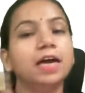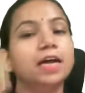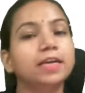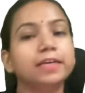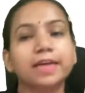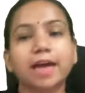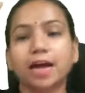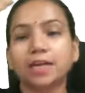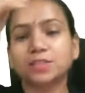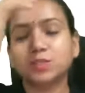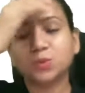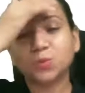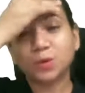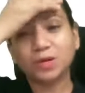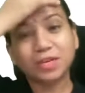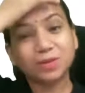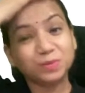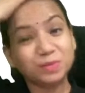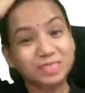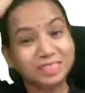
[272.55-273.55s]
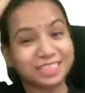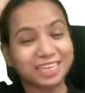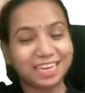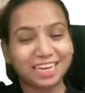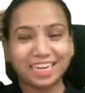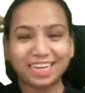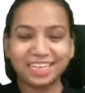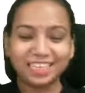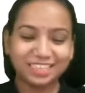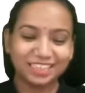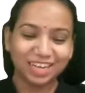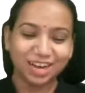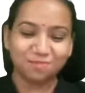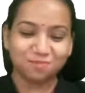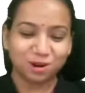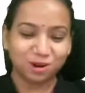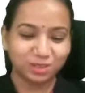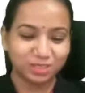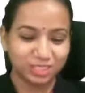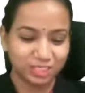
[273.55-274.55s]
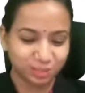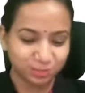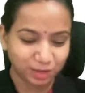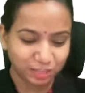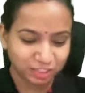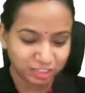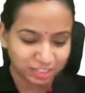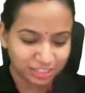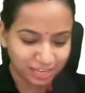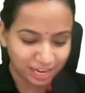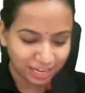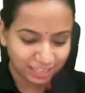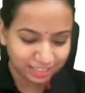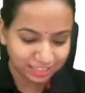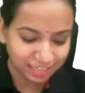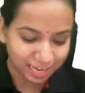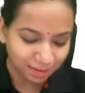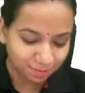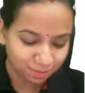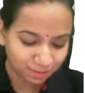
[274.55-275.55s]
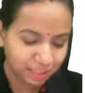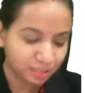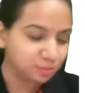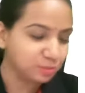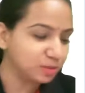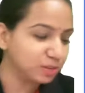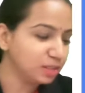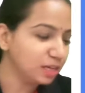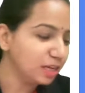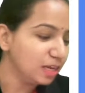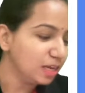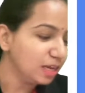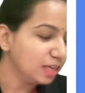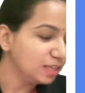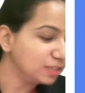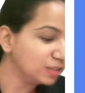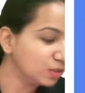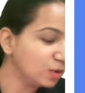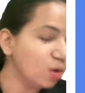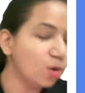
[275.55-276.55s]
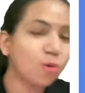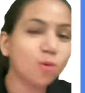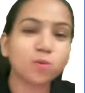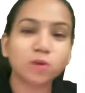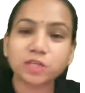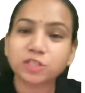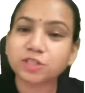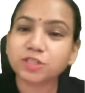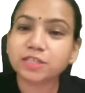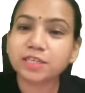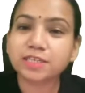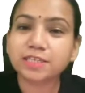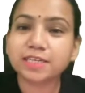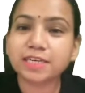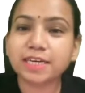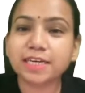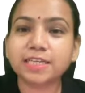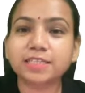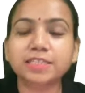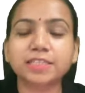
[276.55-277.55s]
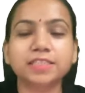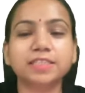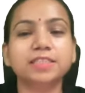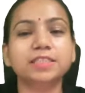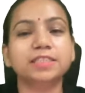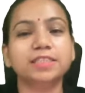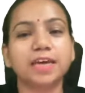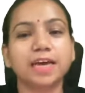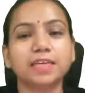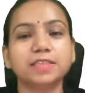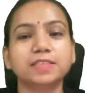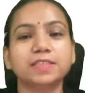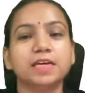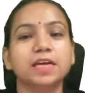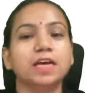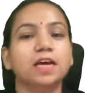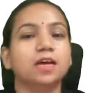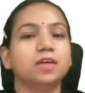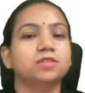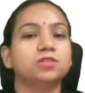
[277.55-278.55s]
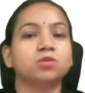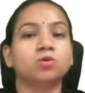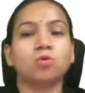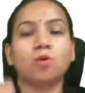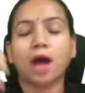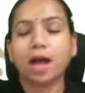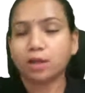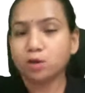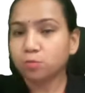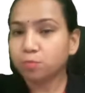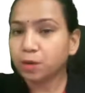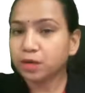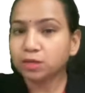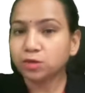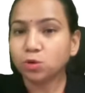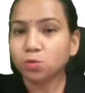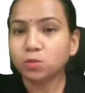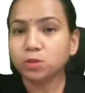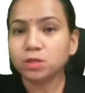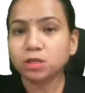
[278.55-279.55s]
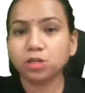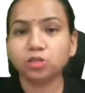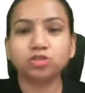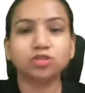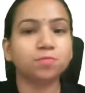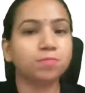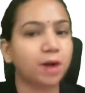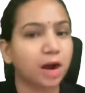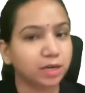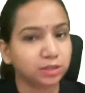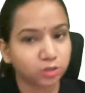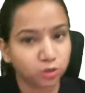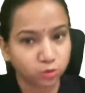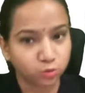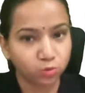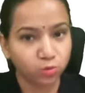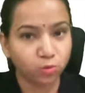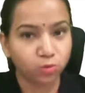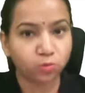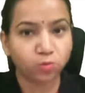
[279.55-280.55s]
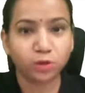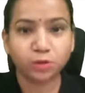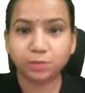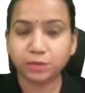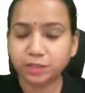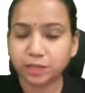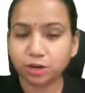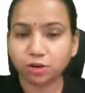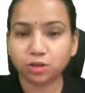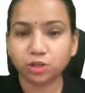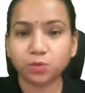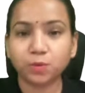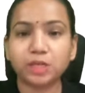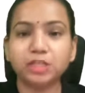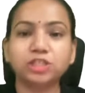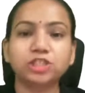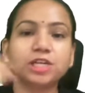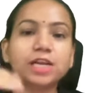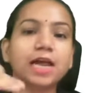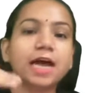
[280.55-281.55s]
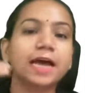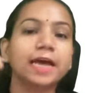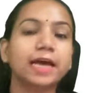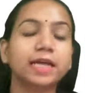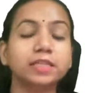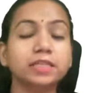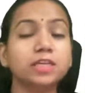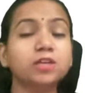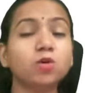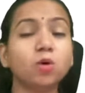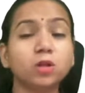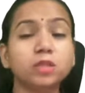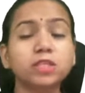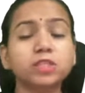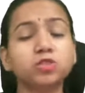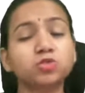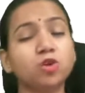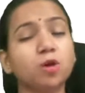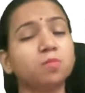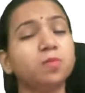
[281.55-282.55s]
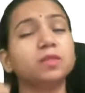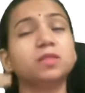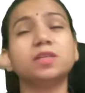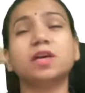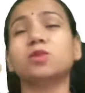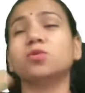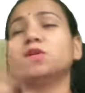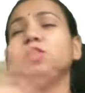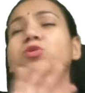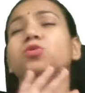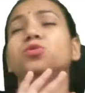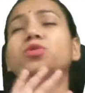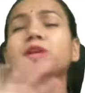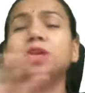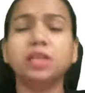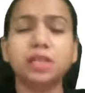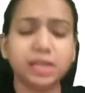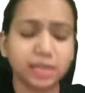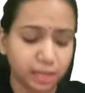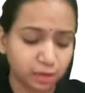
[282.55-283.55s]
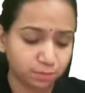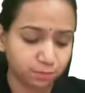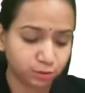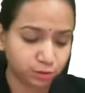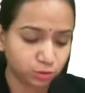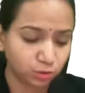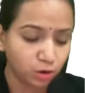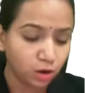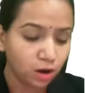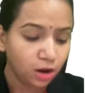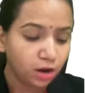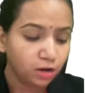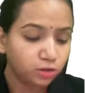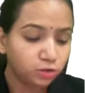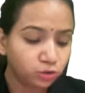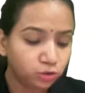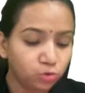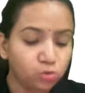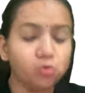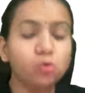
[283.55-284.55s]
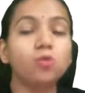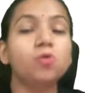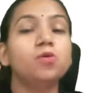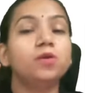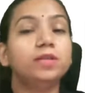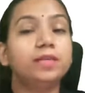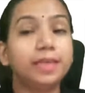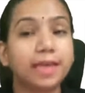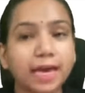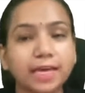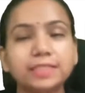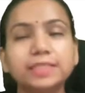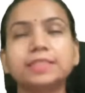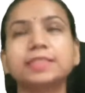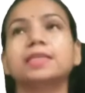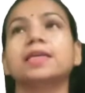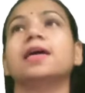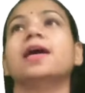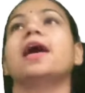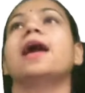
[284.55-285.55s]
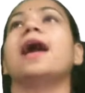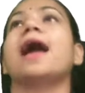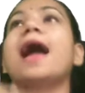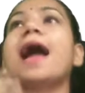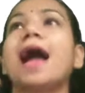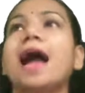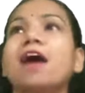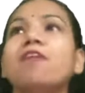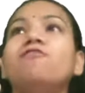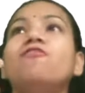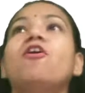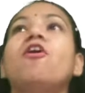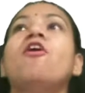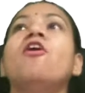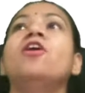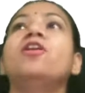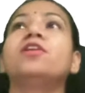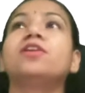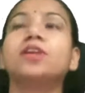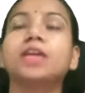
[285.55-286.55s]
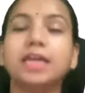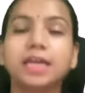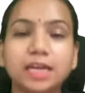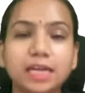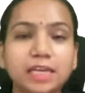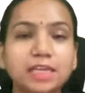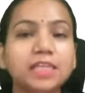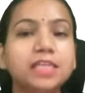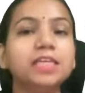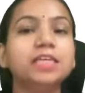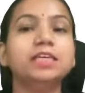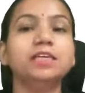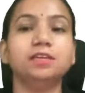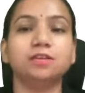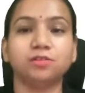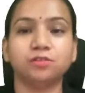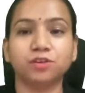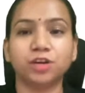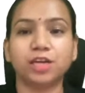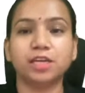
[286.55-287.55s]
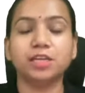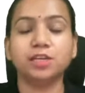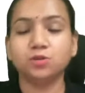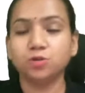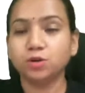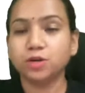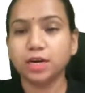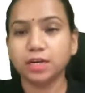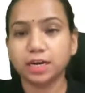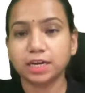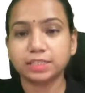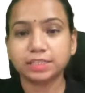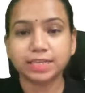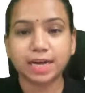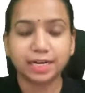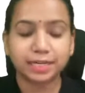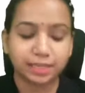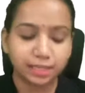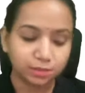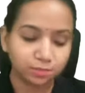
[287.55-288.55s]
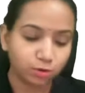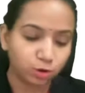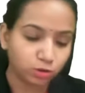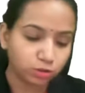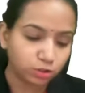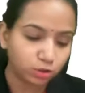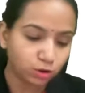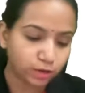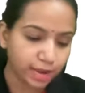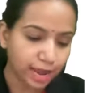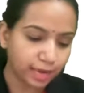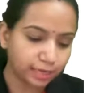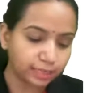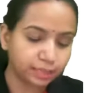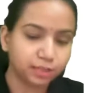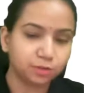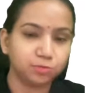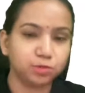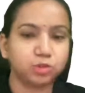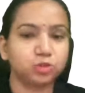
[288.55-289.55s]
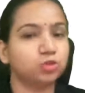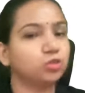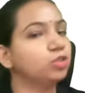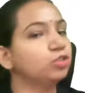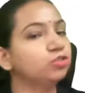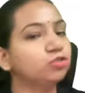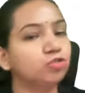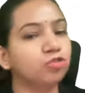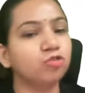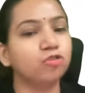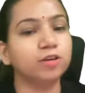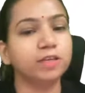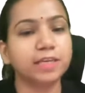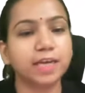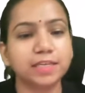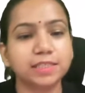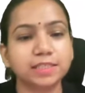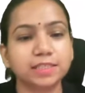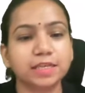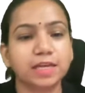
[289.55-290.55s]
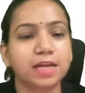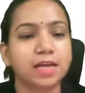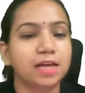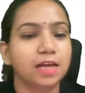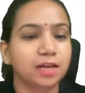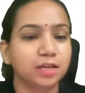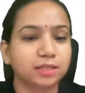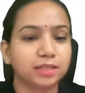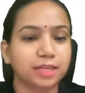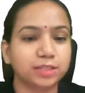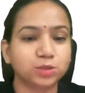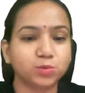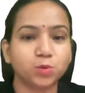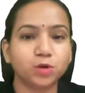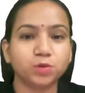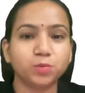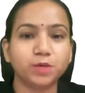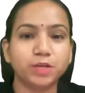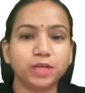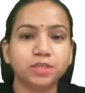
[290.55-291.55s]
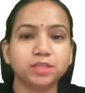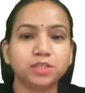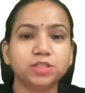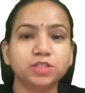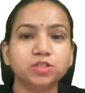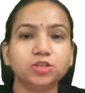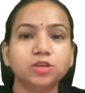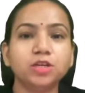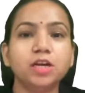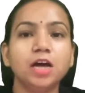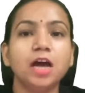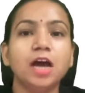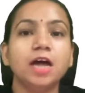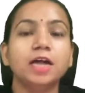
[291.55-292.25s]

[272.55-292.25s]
Yeah, so what I was telling about the special class timetable, so what you can relate is, yes, so IUPAC nomenclature part 2 will be there on 12th July, and then all these topics, they are going to really help you to, yes, have a really good understanding about the organic chemistry. So yes, that's what we understood.